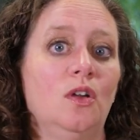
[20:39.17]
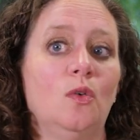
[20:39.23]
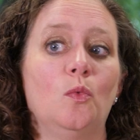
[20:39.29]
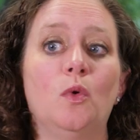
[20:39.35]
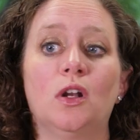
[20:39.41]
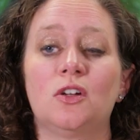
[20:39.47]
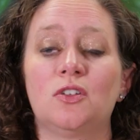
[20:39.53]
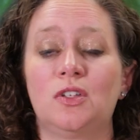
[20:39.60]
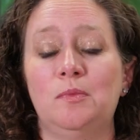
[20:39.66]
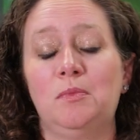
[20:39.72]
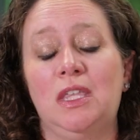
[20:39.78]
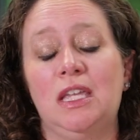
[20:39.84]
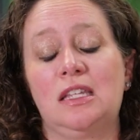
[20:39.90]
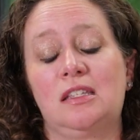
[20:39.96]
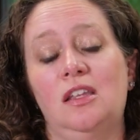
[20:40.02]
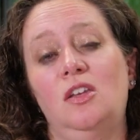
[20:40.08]
What are some
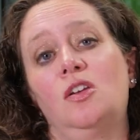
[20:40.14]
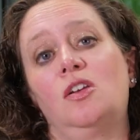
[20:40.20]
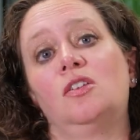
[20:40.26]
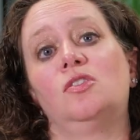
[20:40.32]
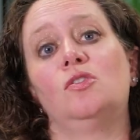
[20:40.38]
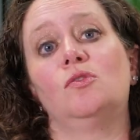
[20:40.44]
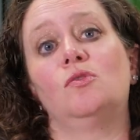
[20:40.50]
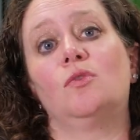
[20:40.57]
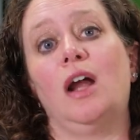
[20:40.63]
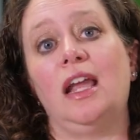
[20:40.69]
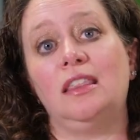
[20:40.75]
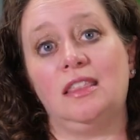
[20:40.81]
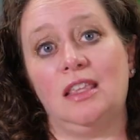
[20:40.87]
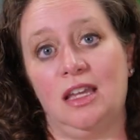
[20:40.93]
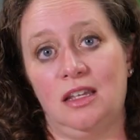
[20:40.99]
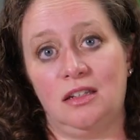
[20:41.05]
things that you can do
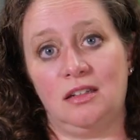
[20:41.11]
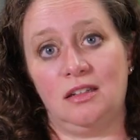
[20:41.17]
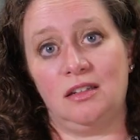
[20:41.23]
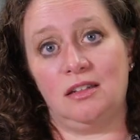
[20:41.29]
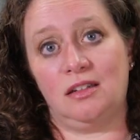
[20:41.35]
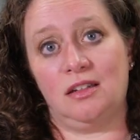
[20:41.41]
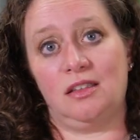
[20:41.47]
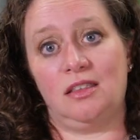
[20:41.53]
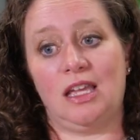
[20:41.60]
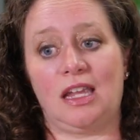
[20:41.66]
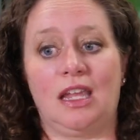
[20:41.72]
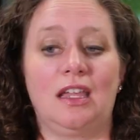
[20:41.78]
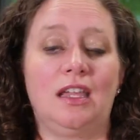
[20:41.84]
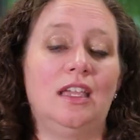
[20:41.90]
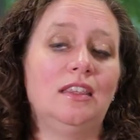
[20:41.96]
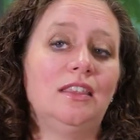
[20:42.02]
right then that
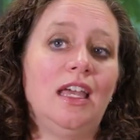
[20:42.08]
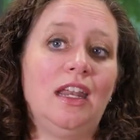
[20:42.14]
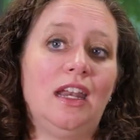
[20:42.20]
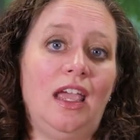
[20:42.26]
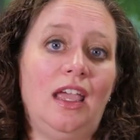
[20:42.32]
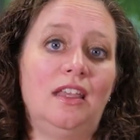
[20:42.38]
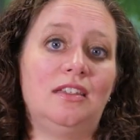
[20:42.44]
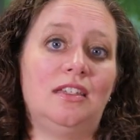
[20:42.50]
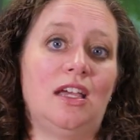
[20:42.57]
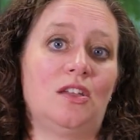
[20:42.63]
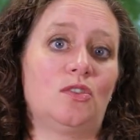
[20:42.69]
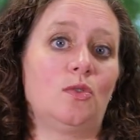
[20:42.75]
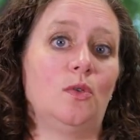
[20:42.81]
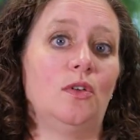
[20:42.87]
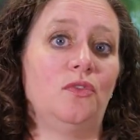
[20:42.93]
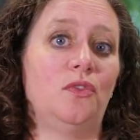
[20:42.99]
can get that 8 down
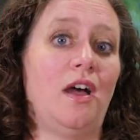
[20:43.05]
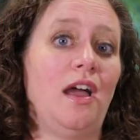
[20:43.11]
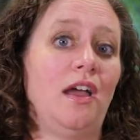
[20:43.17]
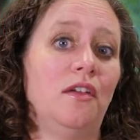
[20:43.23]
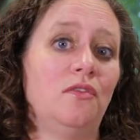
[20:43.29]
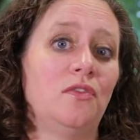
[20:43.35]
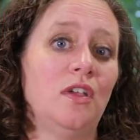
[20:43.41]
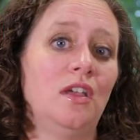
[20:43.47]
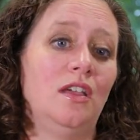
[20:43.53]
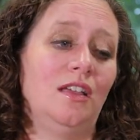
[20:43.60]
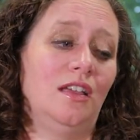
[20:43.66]
to a 5?